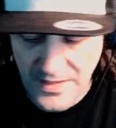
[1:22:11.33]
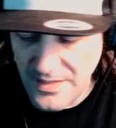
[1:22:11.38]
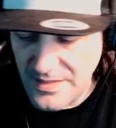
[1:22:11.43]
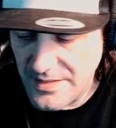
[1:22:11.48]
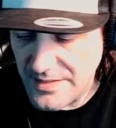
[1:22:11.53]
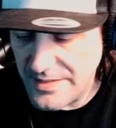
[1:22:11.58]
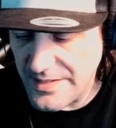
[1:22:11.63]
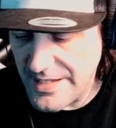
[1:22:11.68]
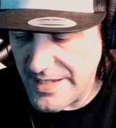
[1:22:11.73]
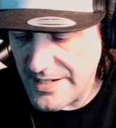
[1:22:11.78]

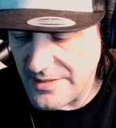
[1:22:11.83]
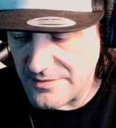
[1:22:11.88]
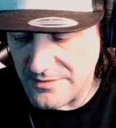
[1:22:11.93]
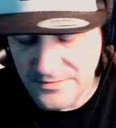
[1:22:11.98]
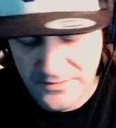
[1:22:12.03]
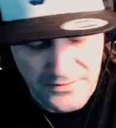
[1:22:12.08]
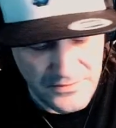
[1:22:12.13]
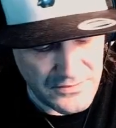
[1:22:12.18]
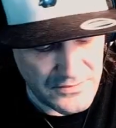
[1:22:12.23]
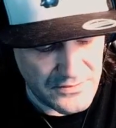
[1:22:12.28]
now
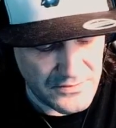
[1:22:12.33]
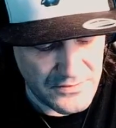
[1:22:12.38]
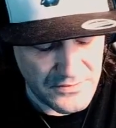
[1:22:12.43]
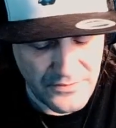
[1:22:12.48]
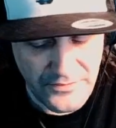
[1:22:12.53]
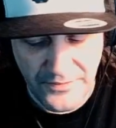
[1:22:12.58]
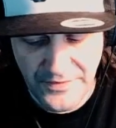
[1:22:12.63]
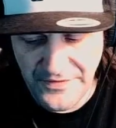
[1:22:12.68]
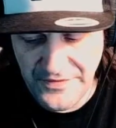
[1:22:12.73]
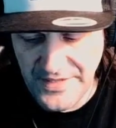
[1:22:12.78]

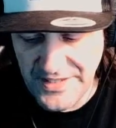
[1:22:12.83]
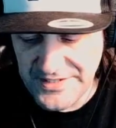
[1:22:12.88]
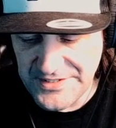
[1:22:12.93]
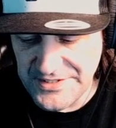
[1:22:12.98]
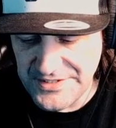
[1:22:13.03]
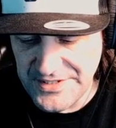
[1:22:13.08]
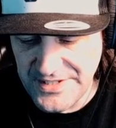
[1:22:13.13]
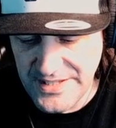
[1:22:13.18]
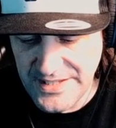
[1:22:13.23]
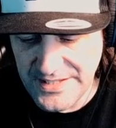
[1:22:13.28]
with that
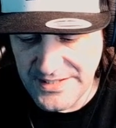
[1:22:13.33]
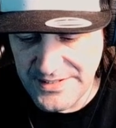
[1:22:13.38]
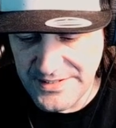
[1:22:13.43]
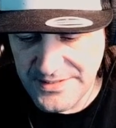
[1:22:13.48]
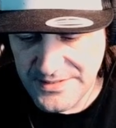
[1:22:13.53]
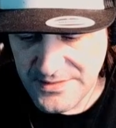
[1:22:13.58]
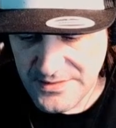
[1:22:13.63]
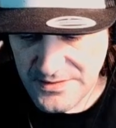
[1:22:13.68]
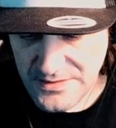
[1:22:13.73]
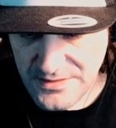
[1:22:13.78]
said,
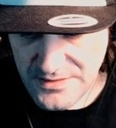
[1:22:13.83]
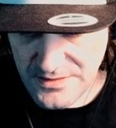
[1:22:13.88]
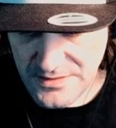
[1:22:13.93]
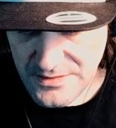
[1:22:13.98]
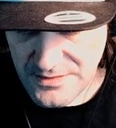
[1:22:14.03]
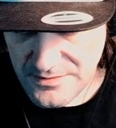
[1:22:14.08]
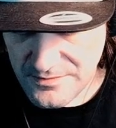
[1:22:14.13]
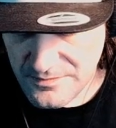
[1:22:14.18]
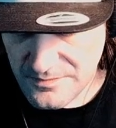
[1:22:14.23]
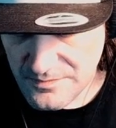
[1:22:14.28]

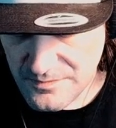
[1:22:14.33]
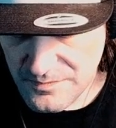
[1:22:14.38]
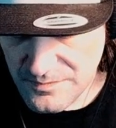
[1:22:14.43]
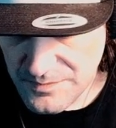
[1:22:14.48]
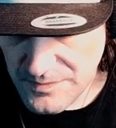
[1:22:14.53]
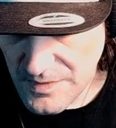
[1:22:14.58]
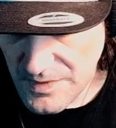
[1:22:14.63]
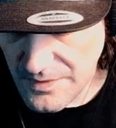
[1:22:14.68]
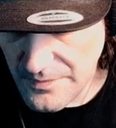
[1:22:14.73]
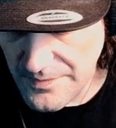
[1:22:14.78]

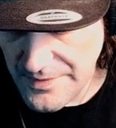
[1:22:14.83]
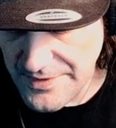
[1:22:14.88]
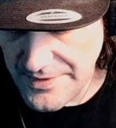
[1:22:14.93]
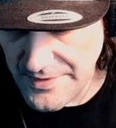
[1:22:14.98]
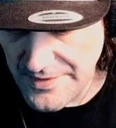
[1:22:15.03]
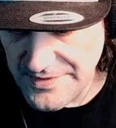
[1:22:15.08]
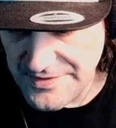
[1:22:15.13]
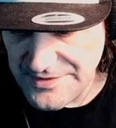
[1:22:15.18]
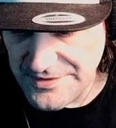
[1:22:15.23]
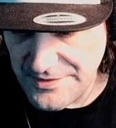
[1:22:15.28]
we're
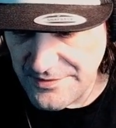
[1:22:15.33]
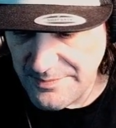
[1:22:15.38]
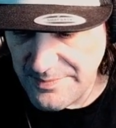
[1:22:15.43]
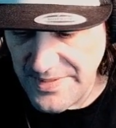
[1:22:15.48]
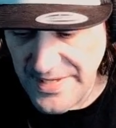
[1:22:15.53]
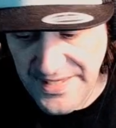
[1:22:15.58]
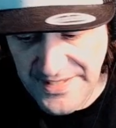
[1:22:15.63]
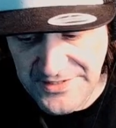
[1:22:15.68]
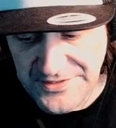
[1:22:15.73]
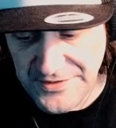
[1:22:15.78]
going to
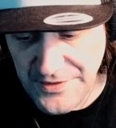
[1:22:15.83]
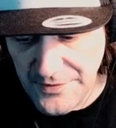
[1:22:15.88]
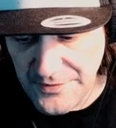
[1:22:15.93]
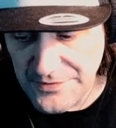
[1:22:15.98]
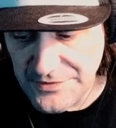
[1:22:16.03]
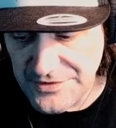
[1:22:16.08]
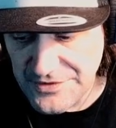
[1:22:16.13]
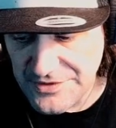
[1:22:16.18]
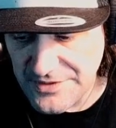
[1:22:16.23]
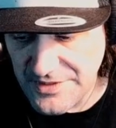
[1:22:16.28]
paste
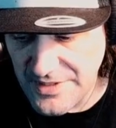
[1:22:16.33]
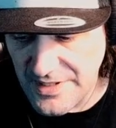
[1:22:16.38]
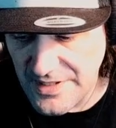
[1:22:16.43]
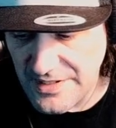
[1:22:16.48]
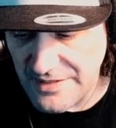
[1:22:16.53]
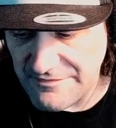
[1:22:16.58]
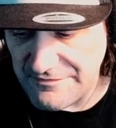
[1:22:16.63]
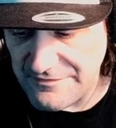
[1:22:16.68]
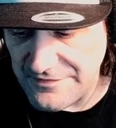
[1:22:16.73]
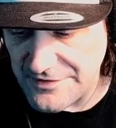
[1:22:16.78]
those
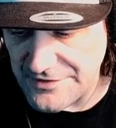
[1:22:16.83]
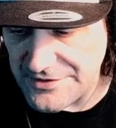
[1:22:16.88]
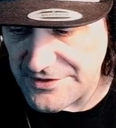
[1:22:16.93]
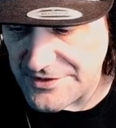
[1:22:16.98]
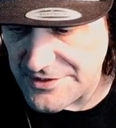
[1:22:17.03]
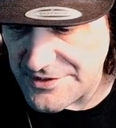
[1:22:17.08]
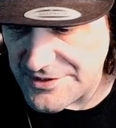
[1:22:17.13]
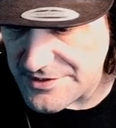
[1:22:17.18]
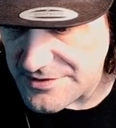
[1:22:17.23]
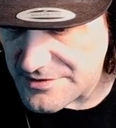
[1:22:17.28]

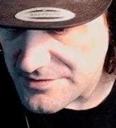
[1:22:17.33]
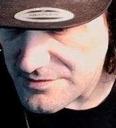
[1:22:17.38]
filters.